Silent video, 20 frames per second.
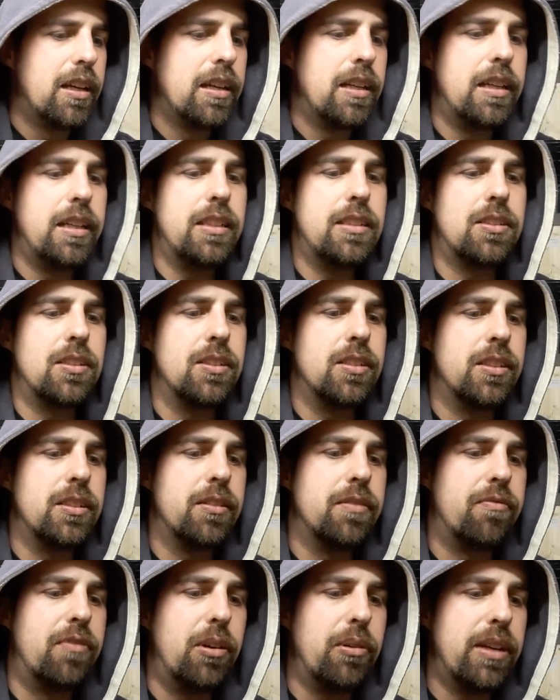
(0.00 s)
it's
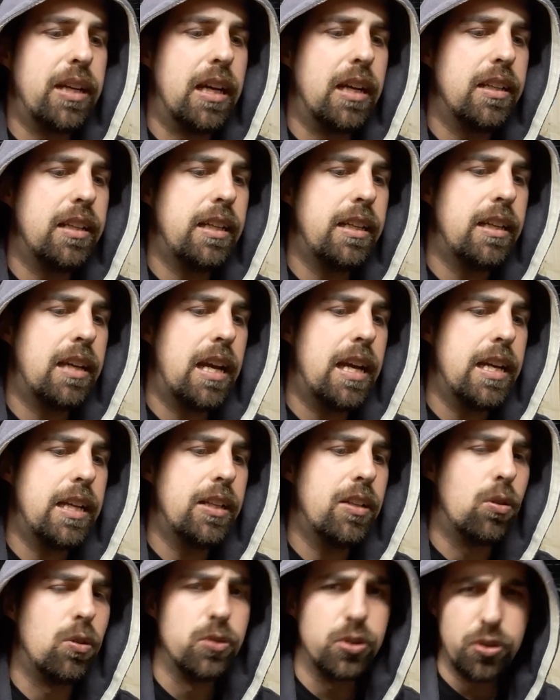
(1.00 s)
very handy,
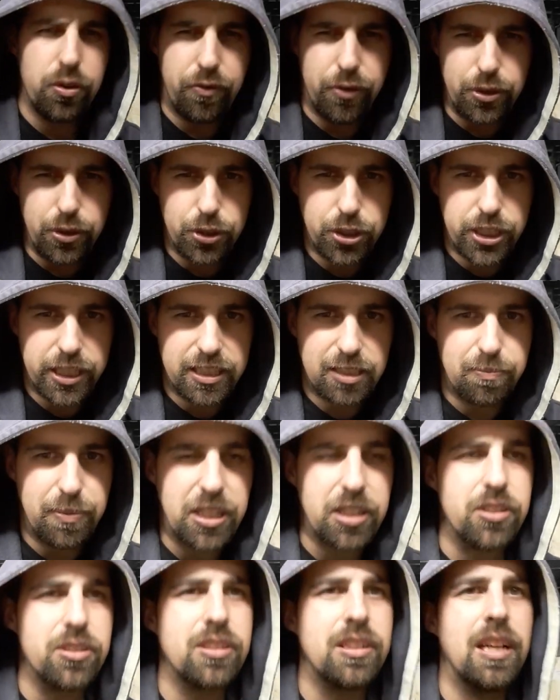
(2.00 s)
and also for your chest,
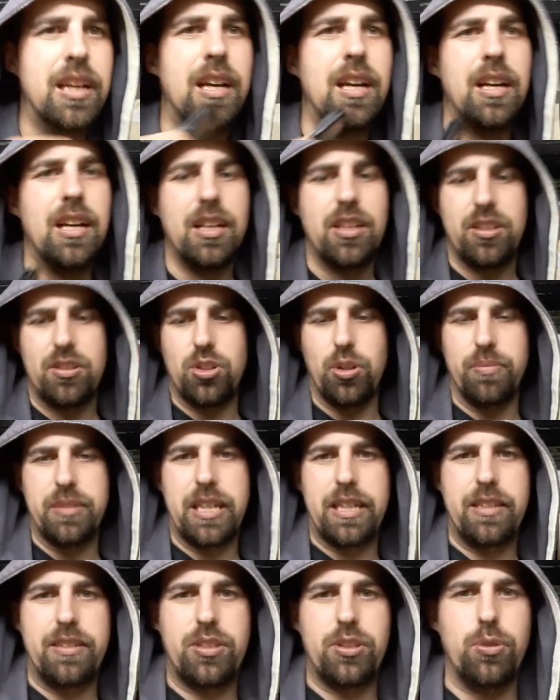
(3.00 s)
because
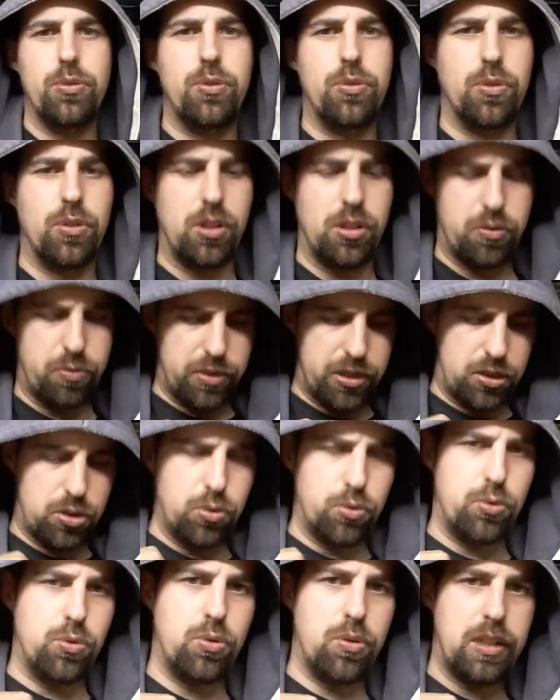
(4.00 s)
sometimes you do not want
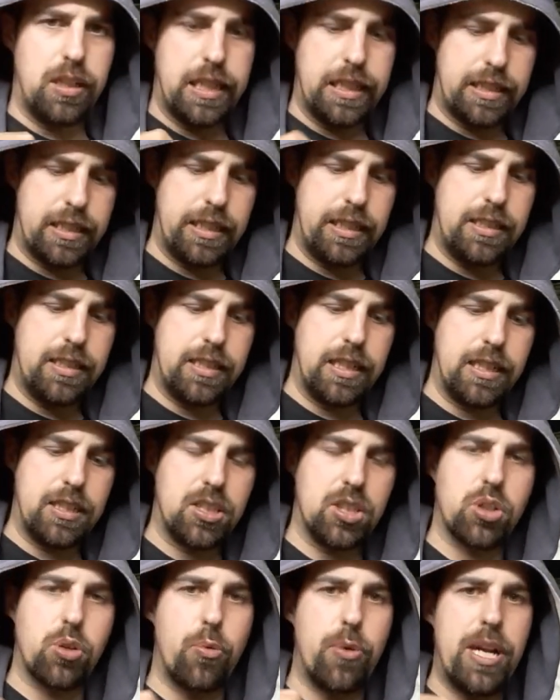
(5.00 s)
to let these things
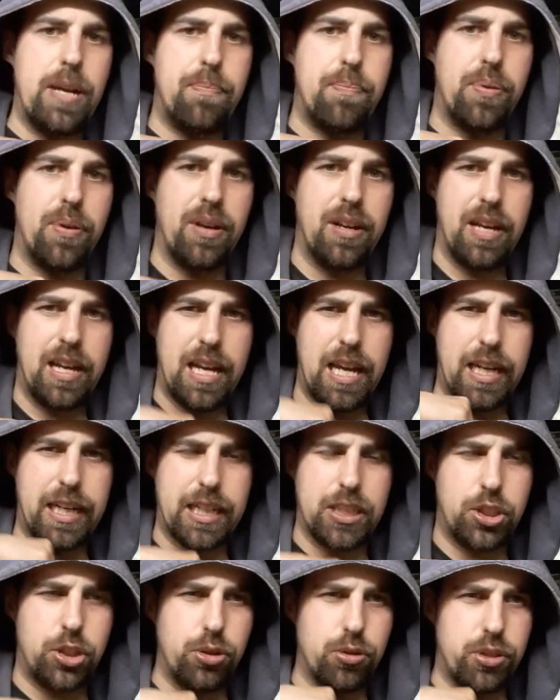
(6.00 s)
scrape
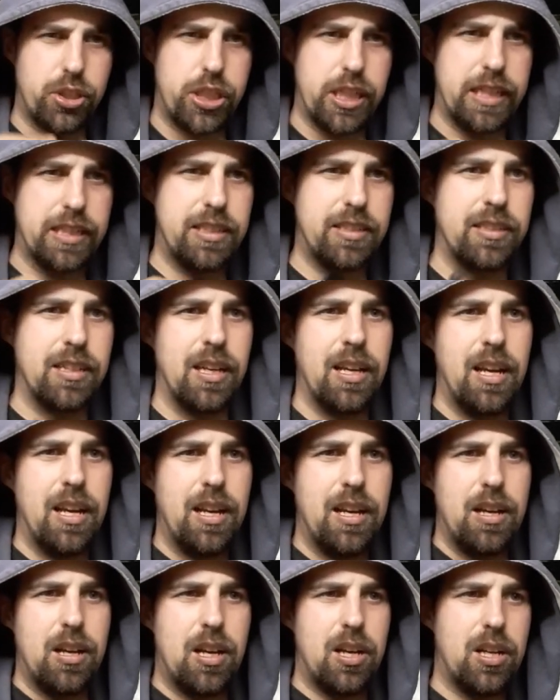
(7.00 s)
against your chest,
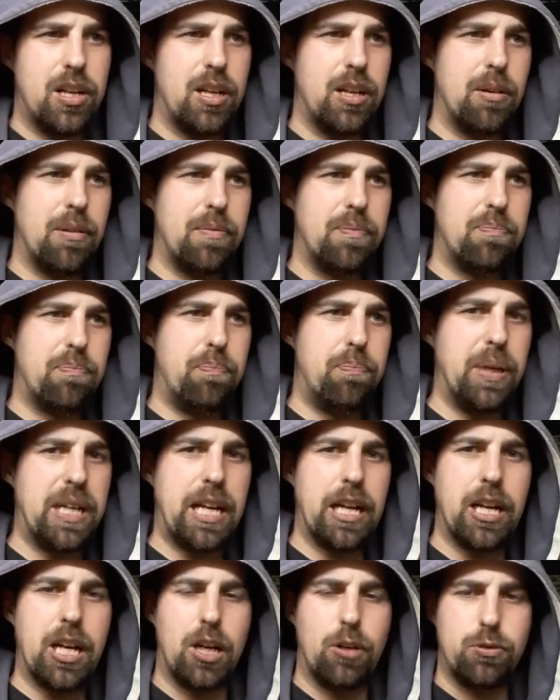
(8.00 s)

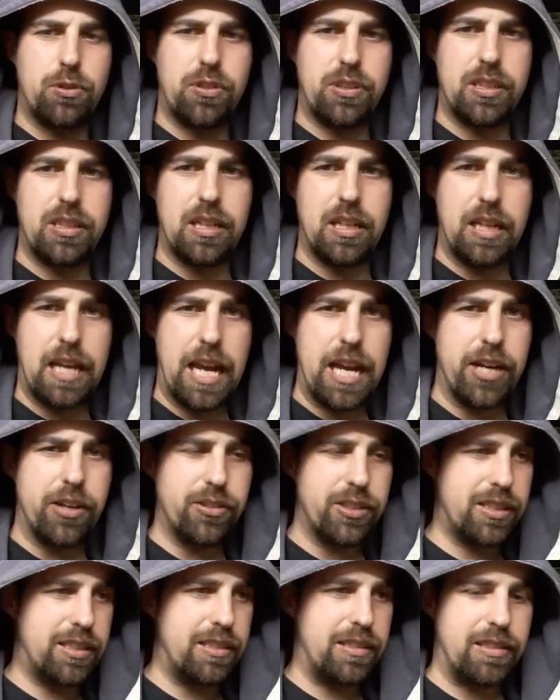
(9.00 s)
picking out
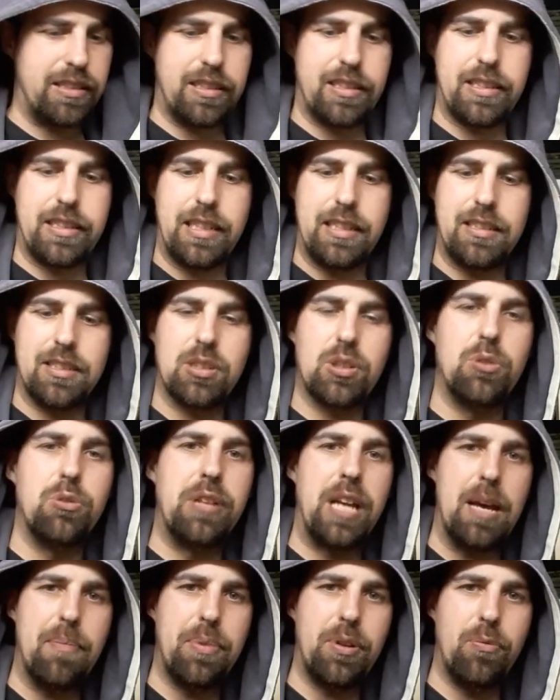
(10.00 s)
hairs. This could
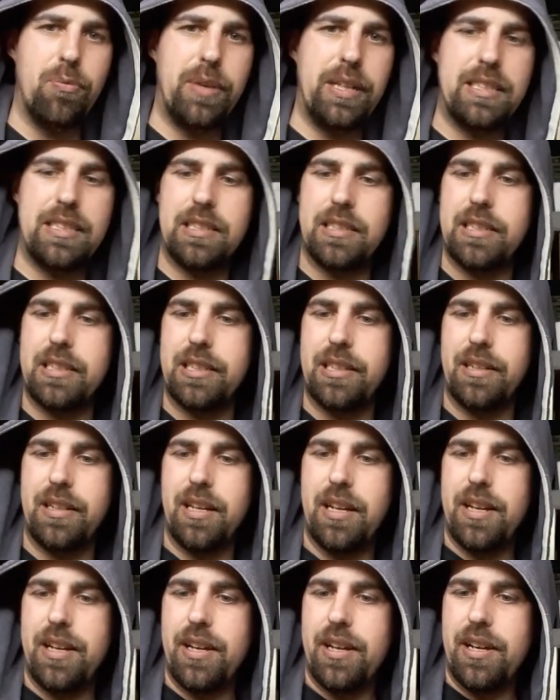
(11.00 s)
happen with
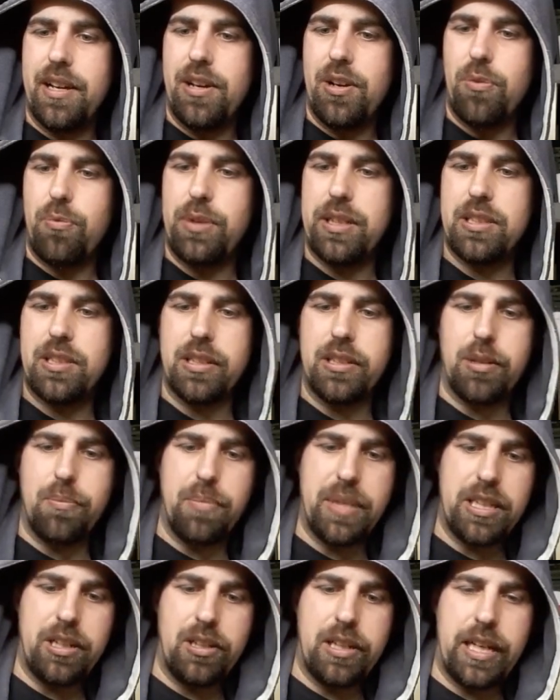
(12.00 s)

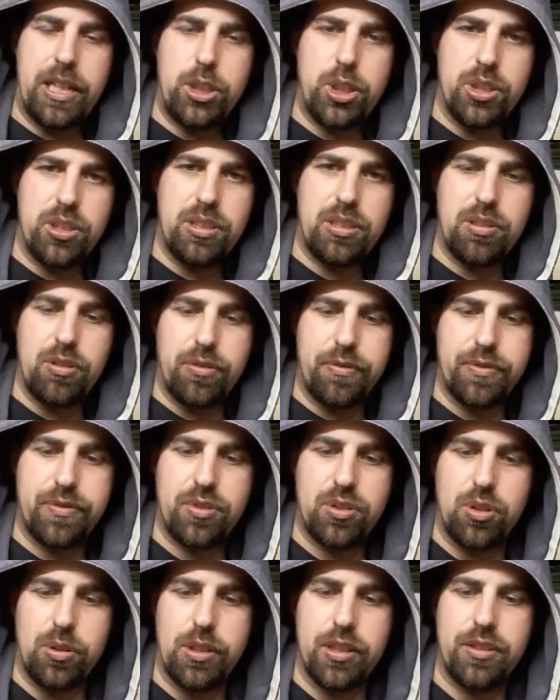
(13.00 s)
metal edges of
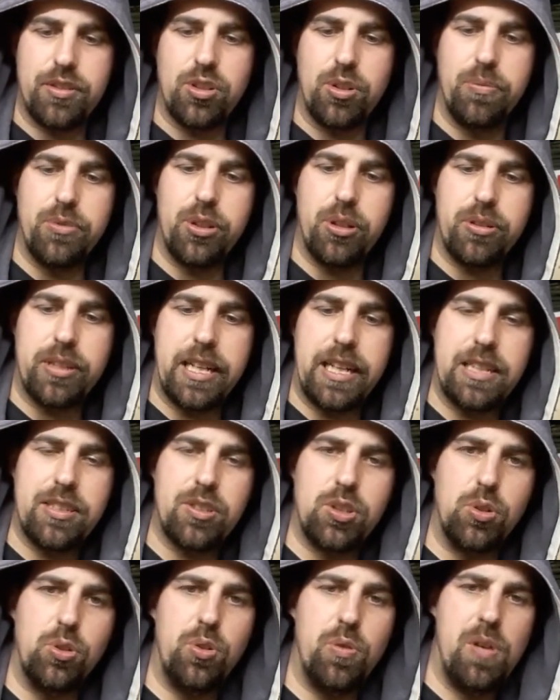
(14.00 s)
some dog tags.
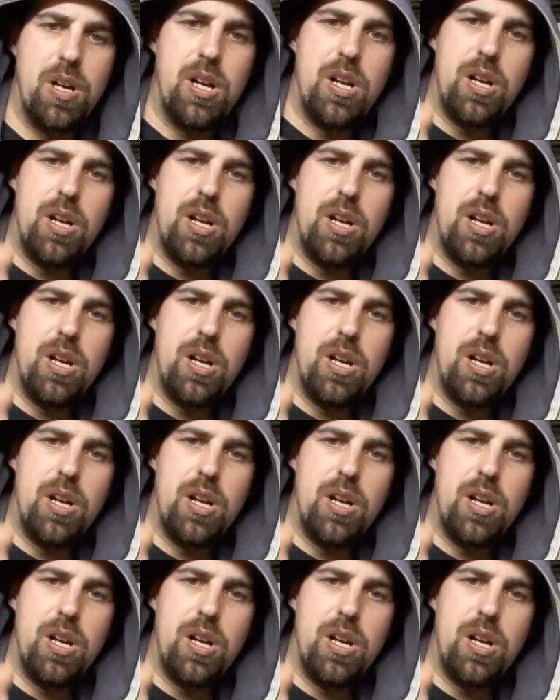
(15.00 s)
So